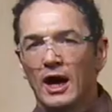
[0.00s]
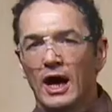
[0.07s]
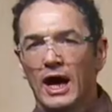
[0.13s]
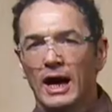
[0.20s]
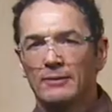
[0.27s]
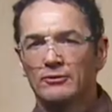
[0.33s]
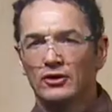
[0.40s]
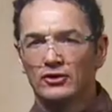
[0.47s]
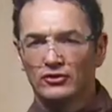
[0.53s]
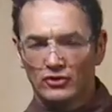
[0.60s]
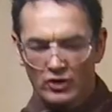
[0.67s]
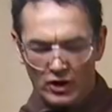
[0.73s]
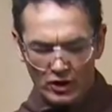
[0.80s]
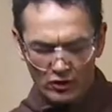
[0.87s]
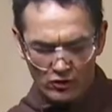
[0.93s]
I'm going to
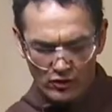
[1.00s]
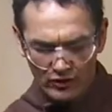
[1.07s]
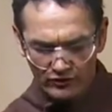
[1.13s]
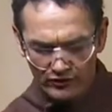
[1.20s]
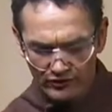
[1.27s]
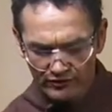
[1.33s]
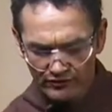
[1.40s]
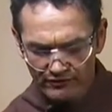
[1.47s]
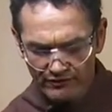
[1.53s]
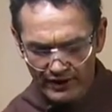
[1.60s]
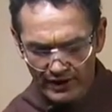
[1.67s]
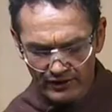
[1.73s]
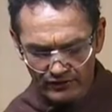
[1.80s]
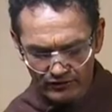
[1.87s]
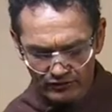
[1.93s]
cut across this
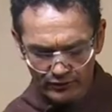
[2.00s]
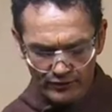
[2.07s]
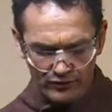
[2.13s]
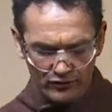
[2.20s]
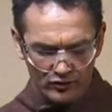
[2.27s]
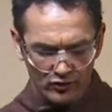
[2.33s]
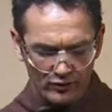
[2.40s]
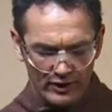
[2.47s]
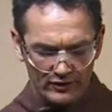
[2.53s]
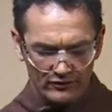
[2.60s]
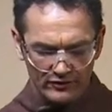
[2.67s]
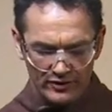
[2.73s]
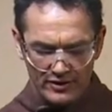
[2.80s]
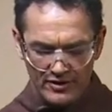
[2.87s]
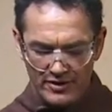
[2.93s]
face with the tool
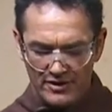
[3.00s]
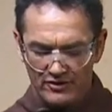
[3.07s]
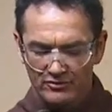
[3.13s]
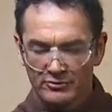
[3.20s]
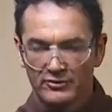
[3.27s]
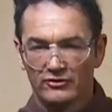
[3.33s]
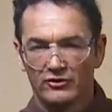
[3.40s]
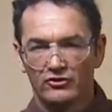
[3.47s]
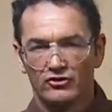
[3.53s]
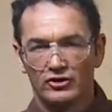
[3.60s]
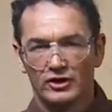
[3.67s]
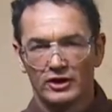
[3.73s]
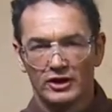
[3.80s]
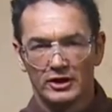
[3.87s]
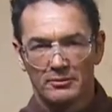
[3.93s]
rest in this position
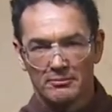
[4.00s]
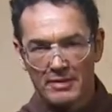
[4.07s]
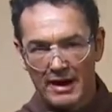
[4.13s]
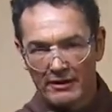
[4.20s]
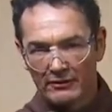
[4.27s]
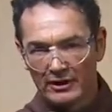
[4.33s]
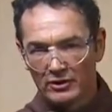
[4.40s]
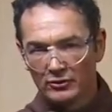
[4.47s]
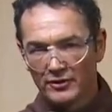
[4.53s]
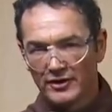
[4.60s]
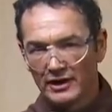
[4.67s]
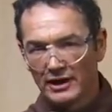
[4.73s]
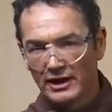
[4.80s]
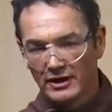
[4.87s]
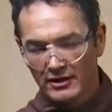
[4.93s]
here, parallel with the
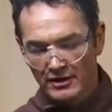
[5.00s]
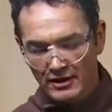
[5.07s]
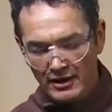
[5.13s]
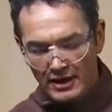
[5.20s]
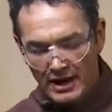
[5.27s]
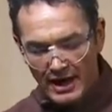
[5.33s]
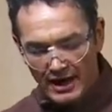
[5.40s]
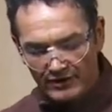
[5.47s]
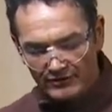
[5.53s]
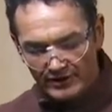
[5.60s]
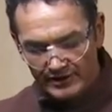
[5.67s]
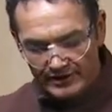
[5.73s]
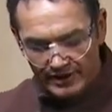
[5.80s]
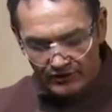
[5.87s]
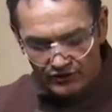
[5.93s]
lathe. As I
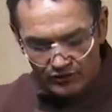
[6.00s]
get